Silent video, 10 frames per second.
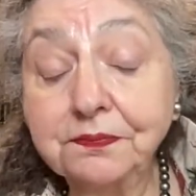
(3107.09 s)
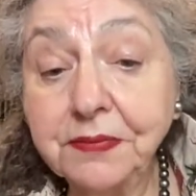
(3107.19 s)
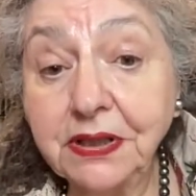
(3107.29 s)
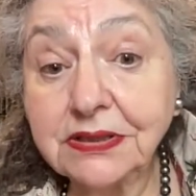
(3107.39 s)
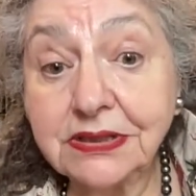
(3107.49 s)

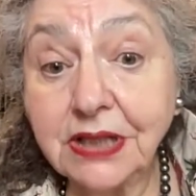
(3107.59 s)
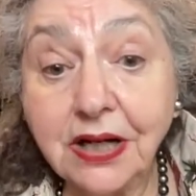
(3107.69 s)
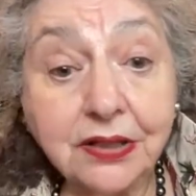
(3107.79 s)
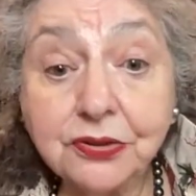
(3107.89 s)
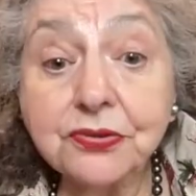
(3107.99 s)
It's
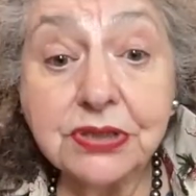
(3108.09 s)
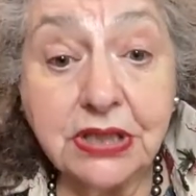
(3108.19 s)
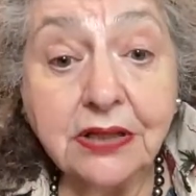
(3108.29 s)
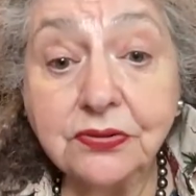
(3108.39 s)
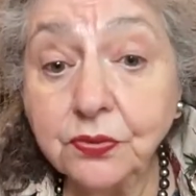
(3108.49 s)
hard to
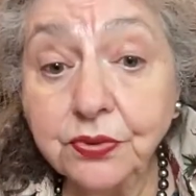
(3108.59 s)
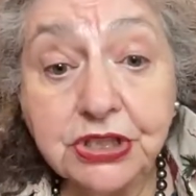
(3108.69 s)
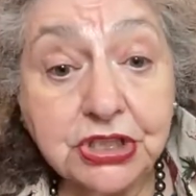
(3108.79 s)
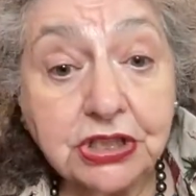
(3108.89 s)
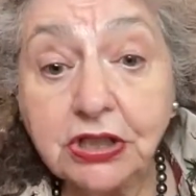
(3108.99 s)
say to
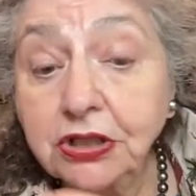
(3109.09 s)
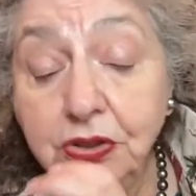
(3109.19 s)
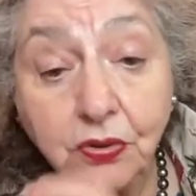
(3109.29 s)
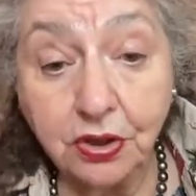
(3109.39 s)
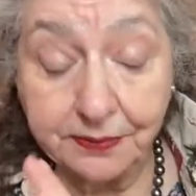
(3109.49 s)
which
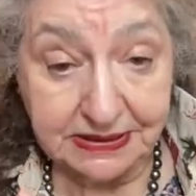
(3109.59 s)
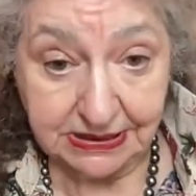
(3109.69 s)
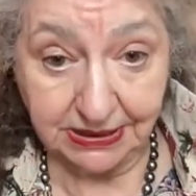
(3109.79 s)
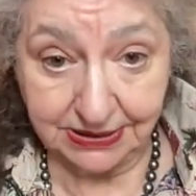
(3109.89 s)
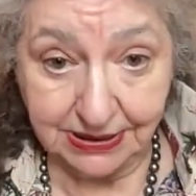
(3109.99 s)
enormous
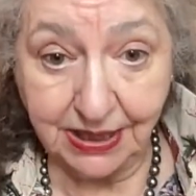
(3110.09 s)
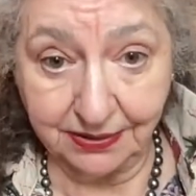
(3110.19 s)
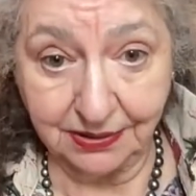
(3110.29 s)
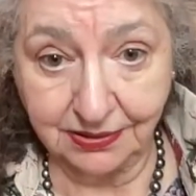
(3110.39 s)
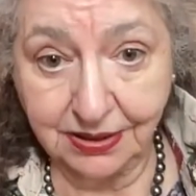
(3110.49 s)

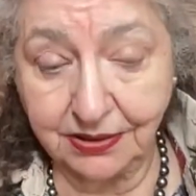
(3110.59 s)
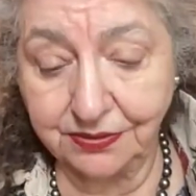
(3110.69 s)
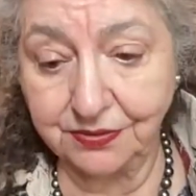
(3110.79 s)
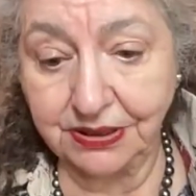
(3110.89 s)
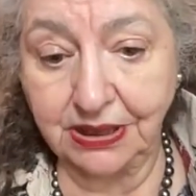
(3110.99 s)
extent it
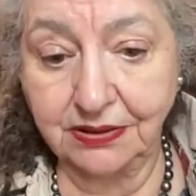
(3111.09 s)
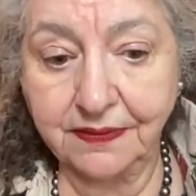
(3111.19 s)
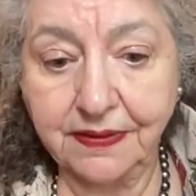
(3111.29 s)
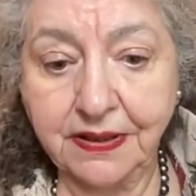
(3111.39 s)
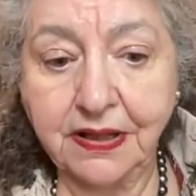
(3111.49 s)
hindered it.
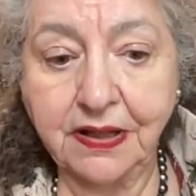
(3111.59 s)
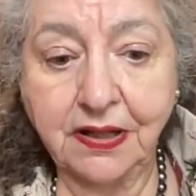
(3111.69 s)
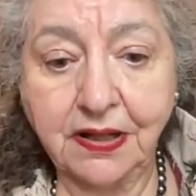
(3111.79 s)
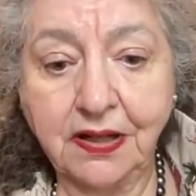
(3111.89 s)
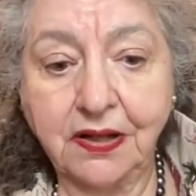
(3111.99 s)

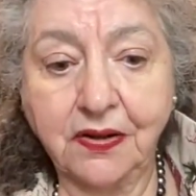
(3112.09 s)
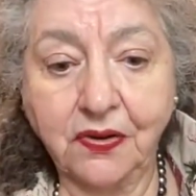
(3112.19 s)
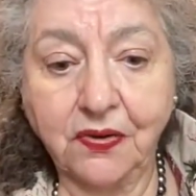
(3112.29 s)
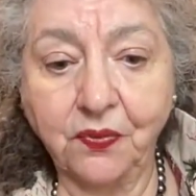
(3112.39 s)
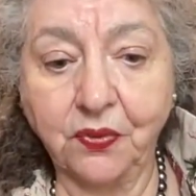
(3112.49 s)

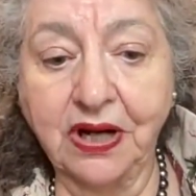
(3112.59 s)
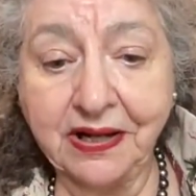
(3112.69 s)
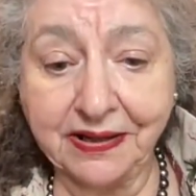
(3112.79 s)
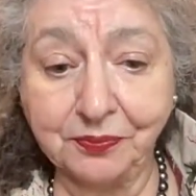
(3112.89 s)
Why?